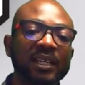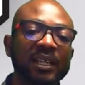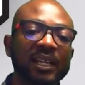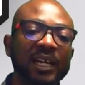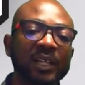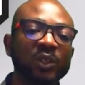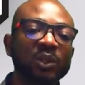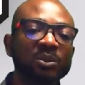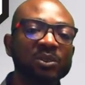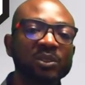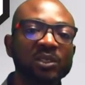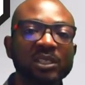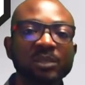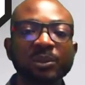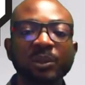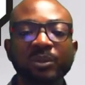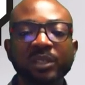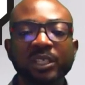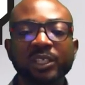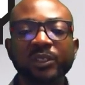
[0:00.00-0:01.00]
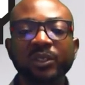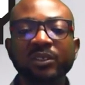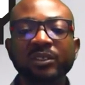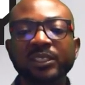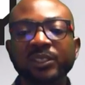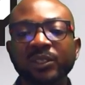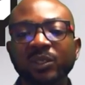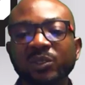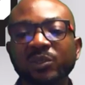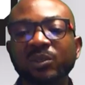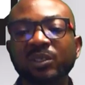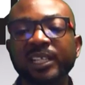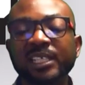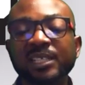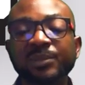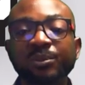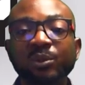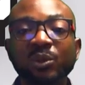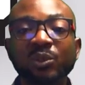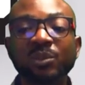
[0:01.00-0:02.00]
An open study population is also less
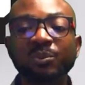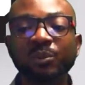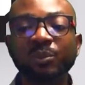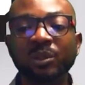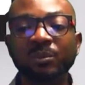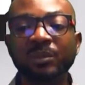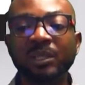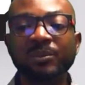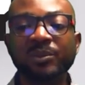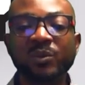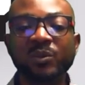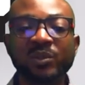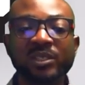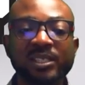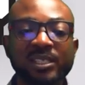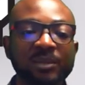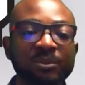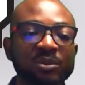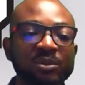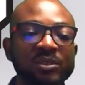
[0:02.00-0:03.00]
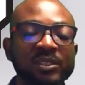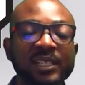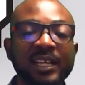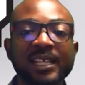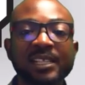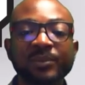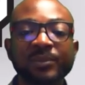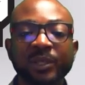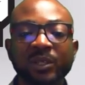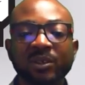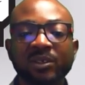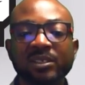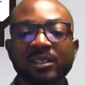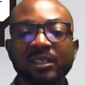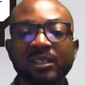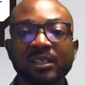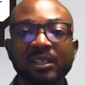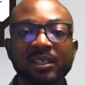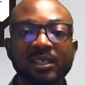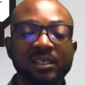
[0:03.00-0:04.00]
prone to problems with sample size because
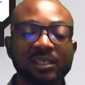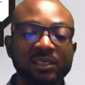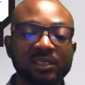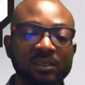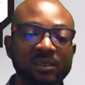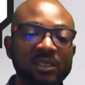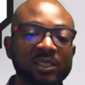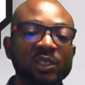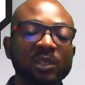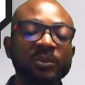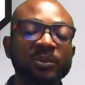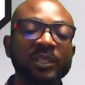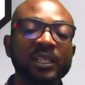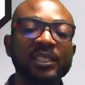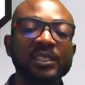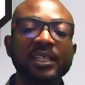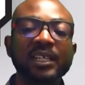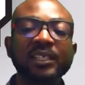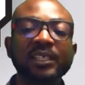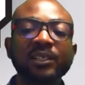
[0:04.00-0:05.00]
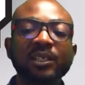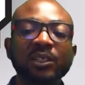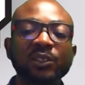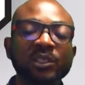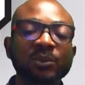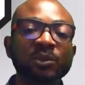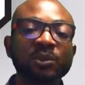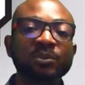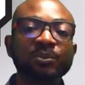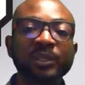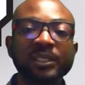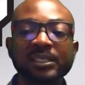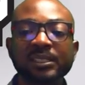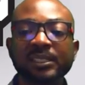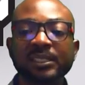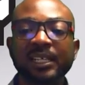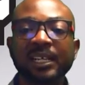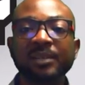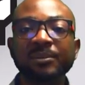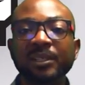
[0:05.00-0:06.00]
study subjects can contribute person
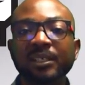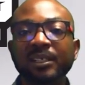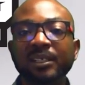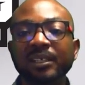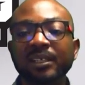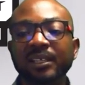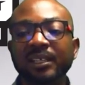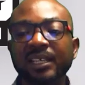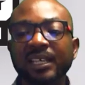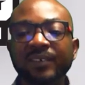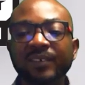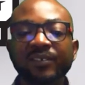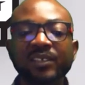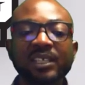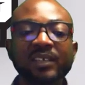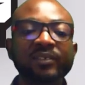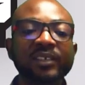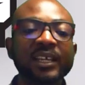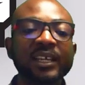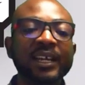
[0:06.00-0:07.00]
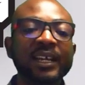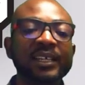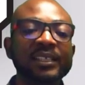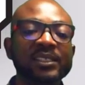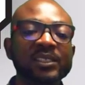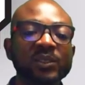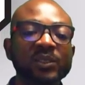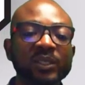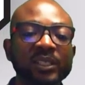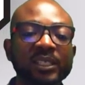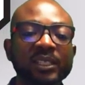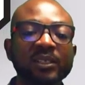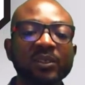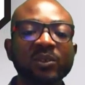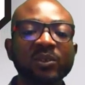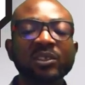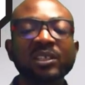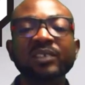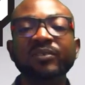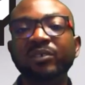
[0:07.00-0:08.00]
time even if they are in a study
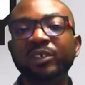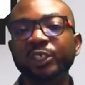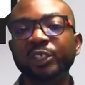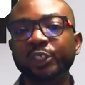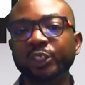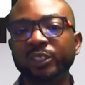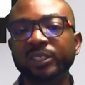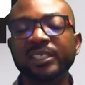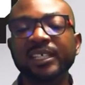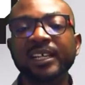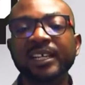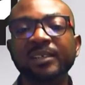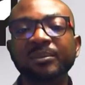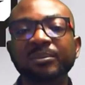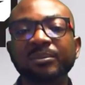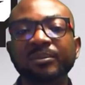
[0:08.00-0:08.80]
only for a short time.